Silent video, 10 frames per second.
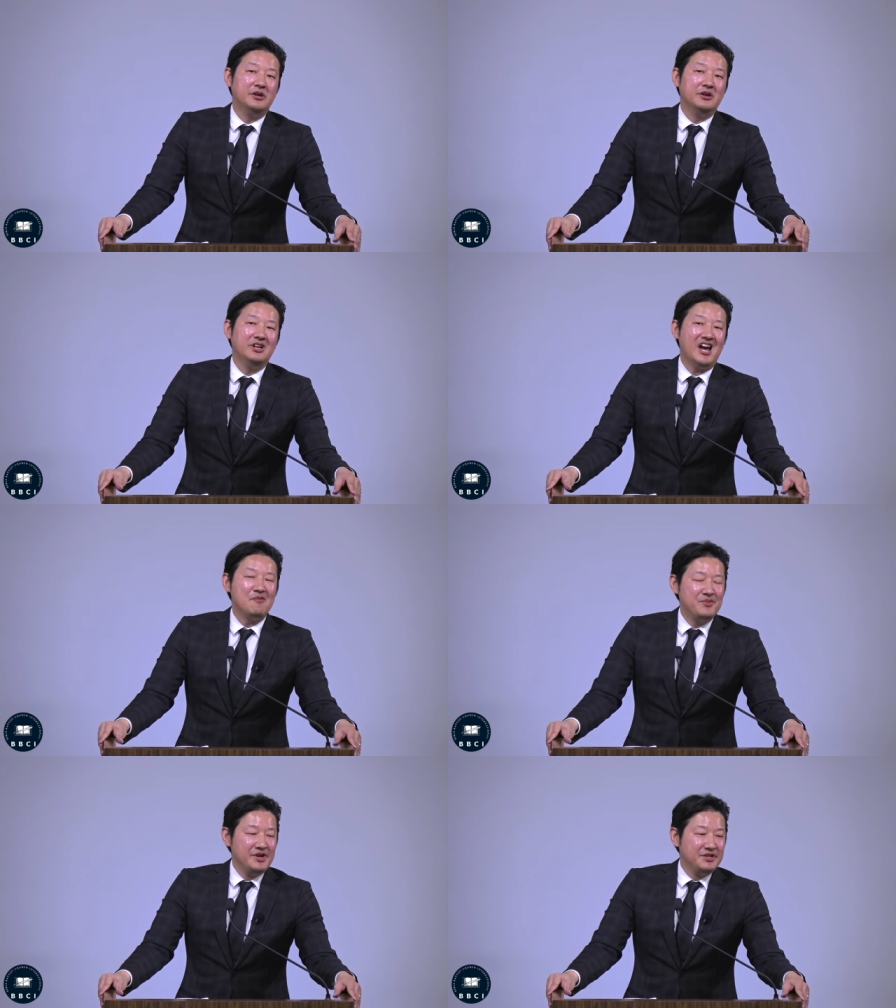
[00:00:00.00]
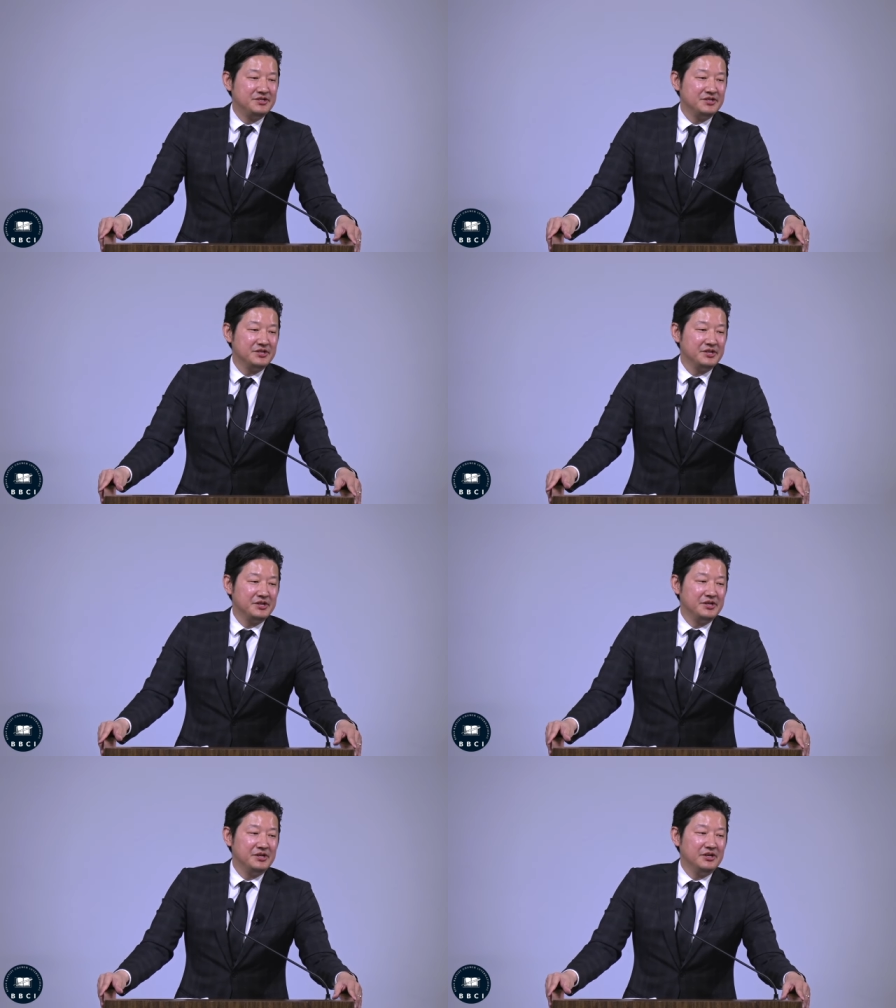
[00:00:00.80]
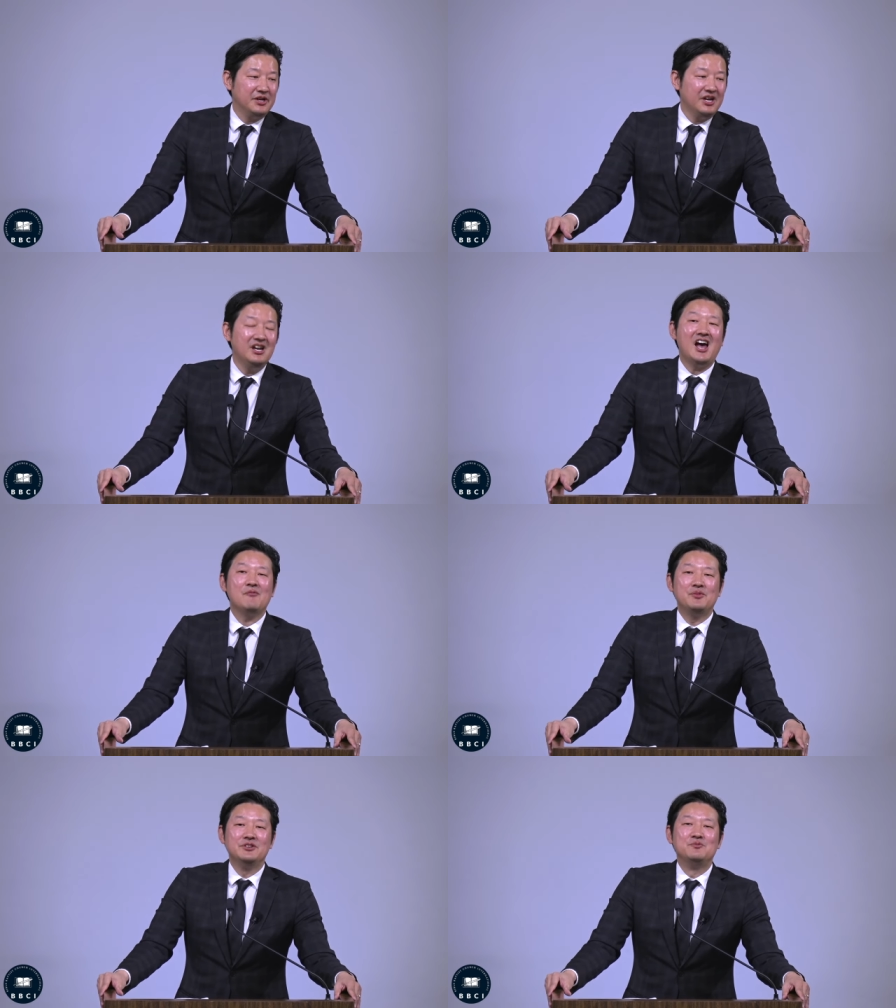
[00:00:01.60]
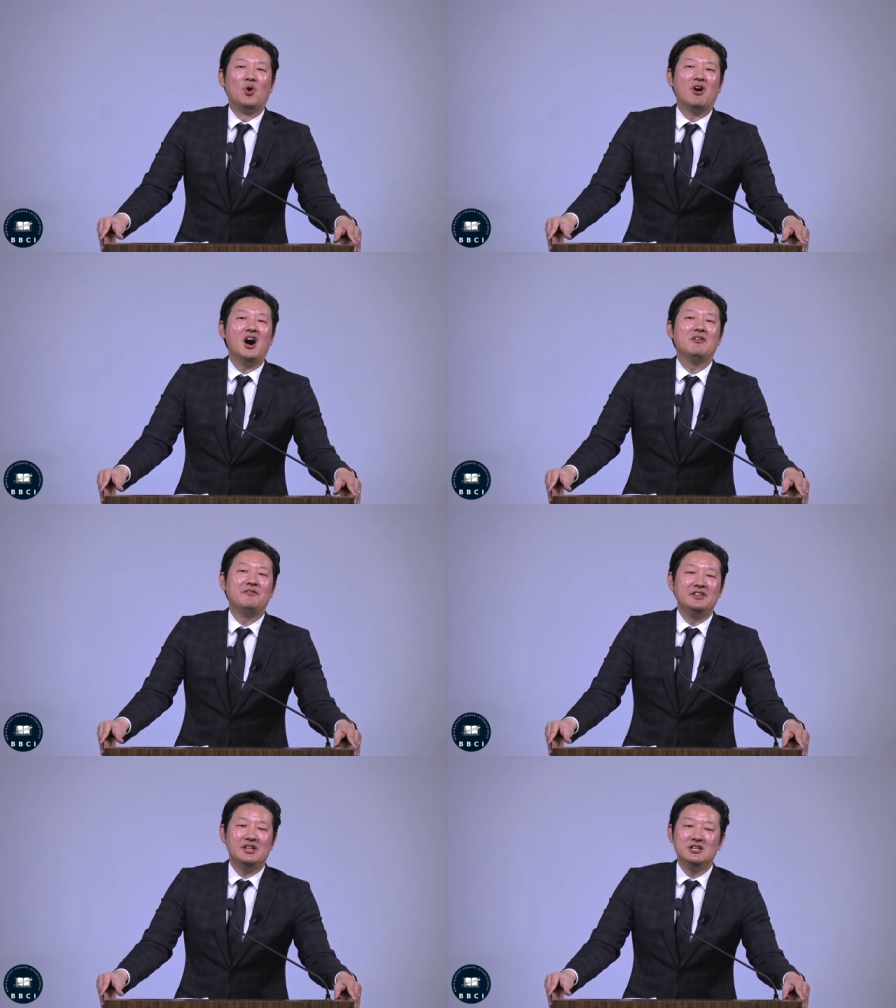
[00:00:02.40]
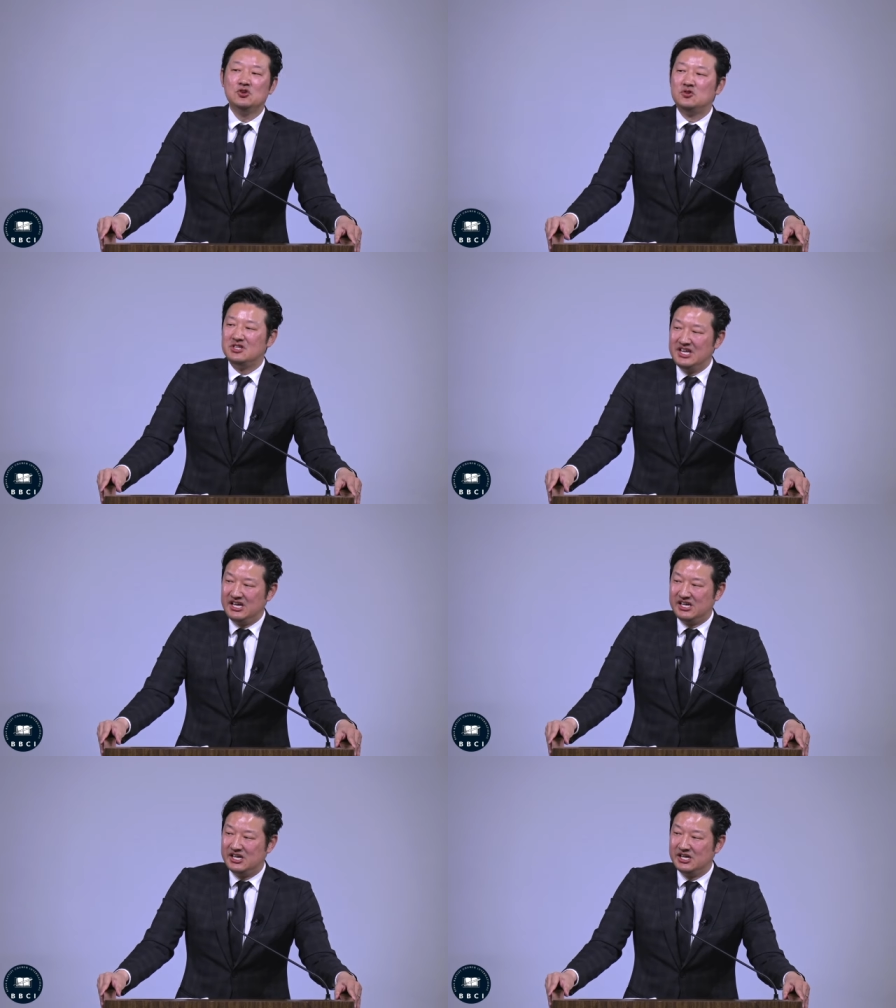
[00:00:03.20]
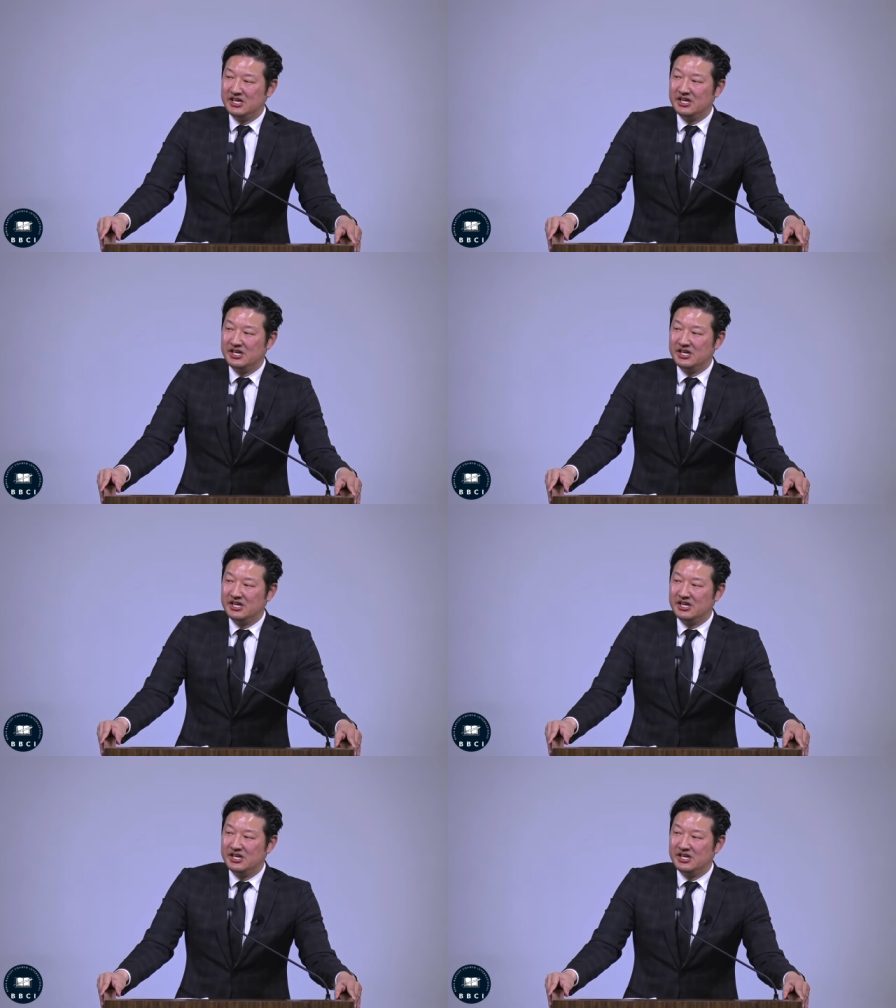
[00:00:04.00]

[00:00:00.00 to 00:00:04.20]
It happens. It happens more often than you think.